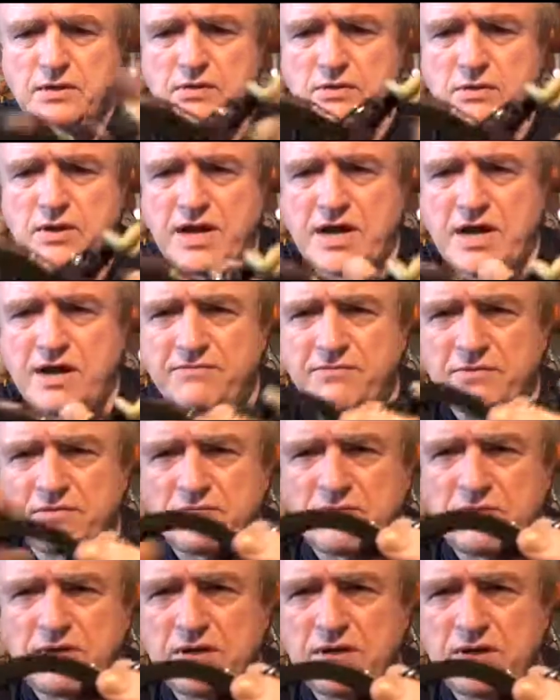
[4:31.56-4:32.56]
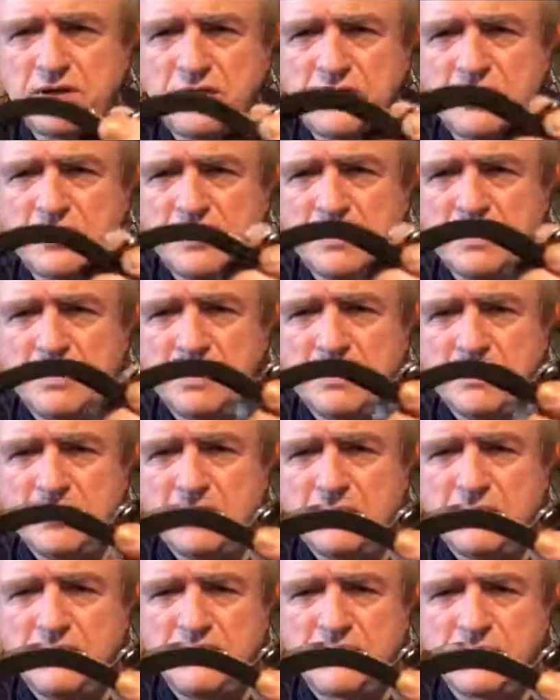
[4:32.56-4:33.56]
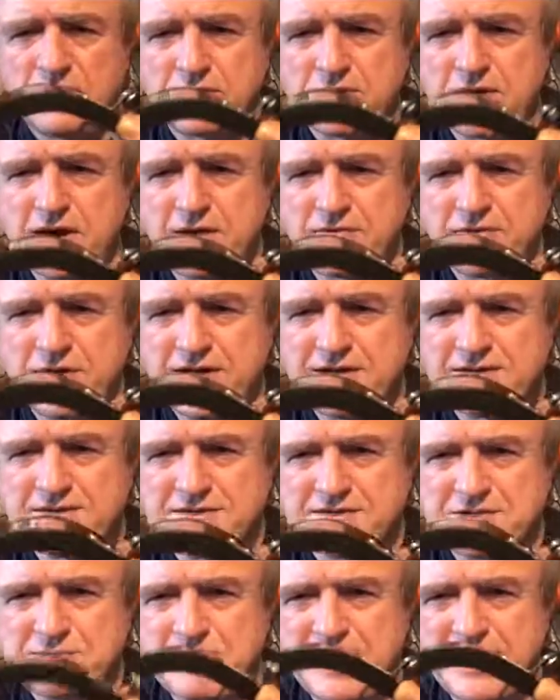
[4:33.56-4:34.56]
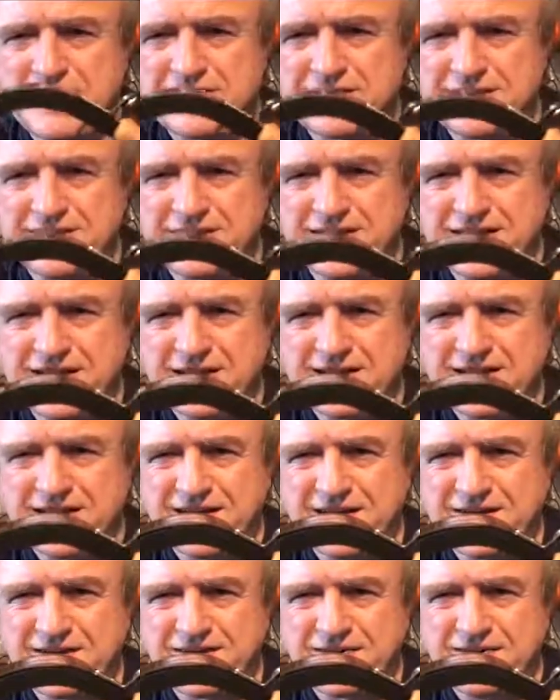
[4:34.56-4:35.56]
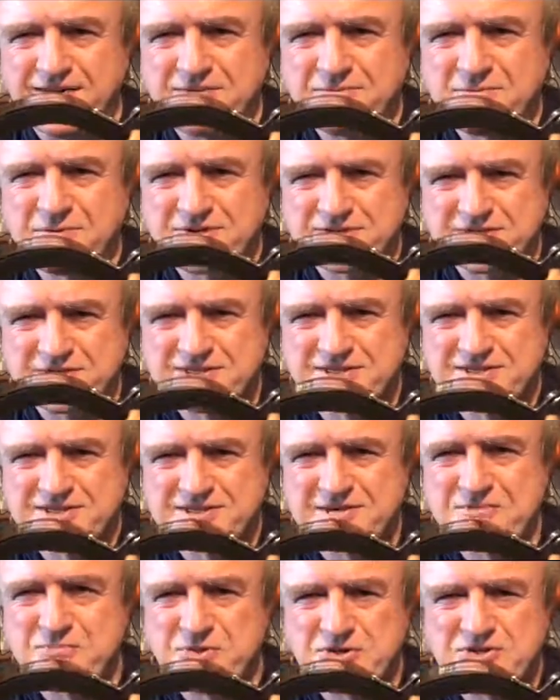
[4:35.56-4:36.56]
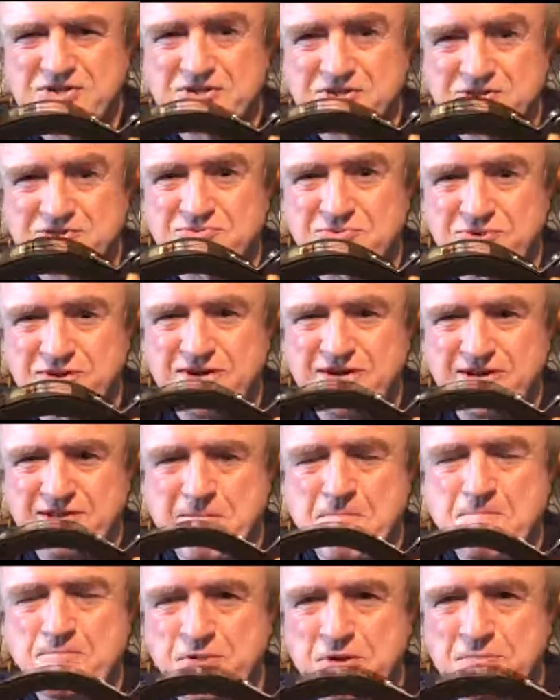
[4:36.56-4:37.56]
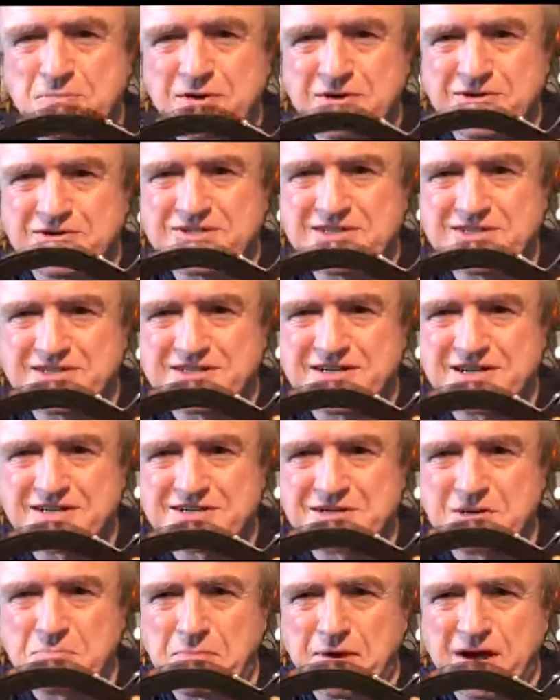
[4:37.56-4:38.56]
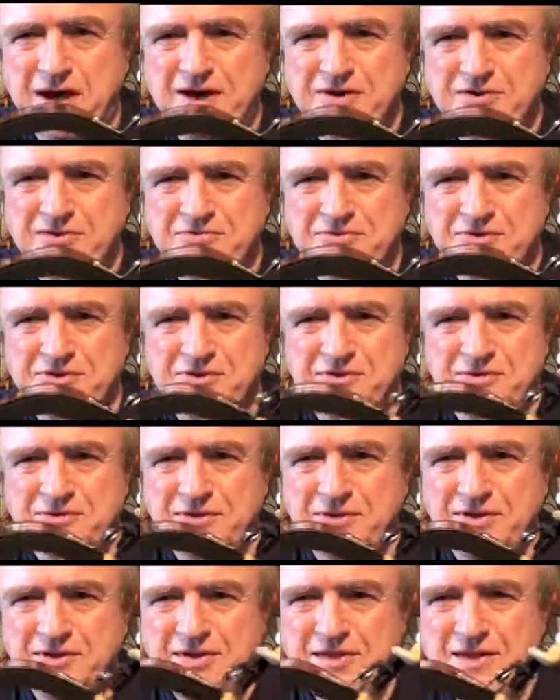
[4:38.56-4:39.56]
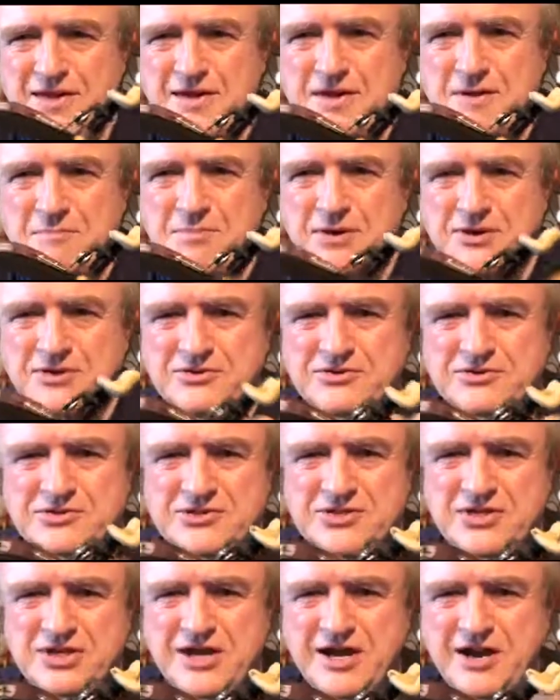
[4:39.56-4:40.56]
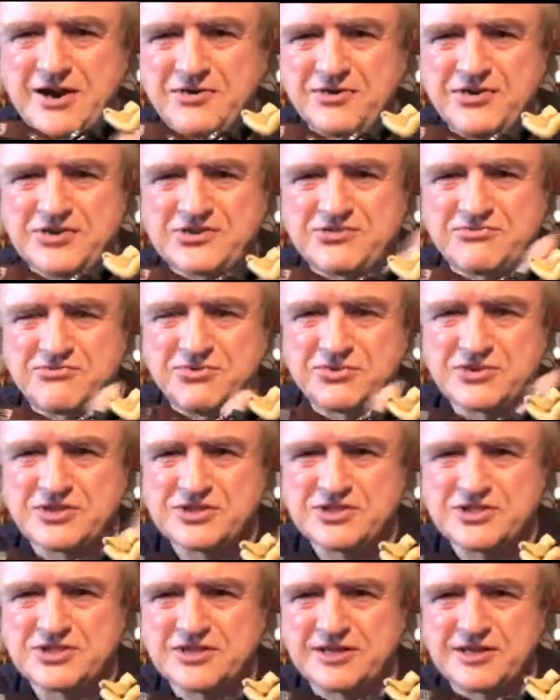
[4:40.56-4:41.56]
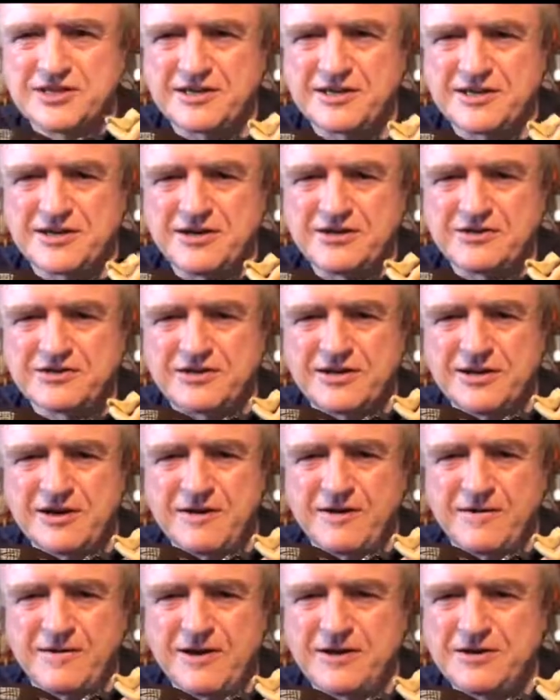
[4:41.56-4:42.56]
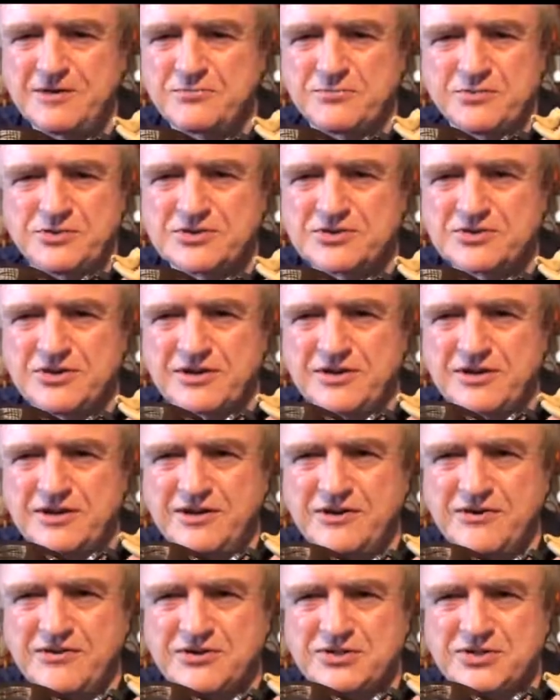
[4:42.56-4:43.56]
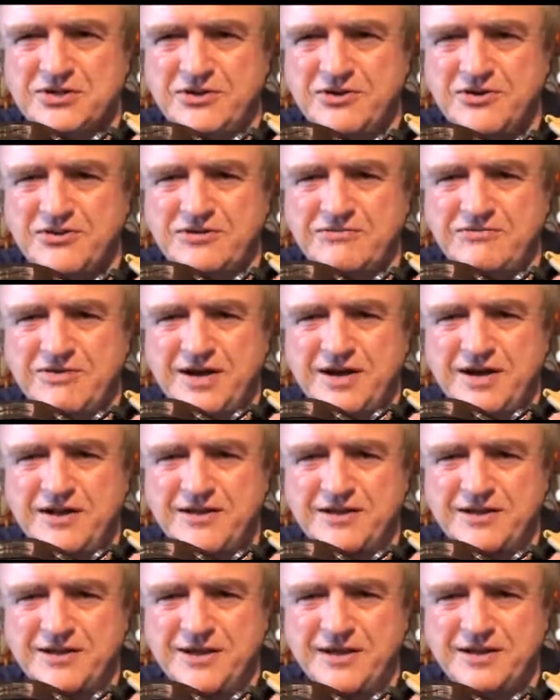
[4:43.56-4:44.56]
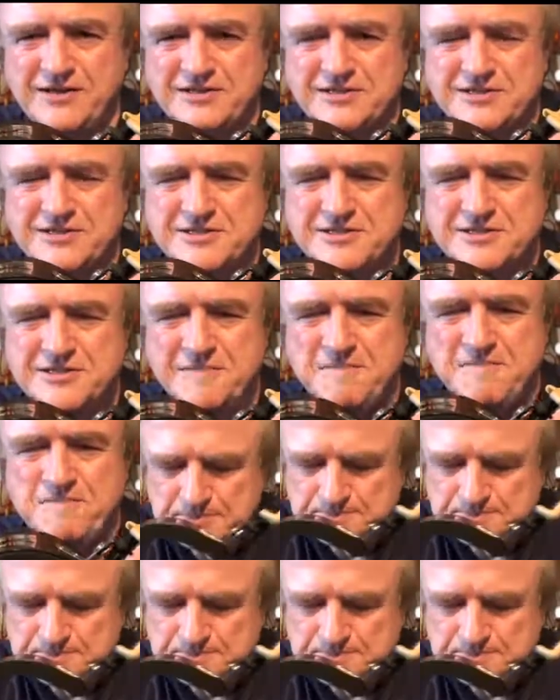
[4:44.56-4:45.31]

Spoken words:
You have a really courageous bend in there now, which is really the most essential part of it all. But you see how this foot is sticking out now, and it would certainly not hold the violin like this.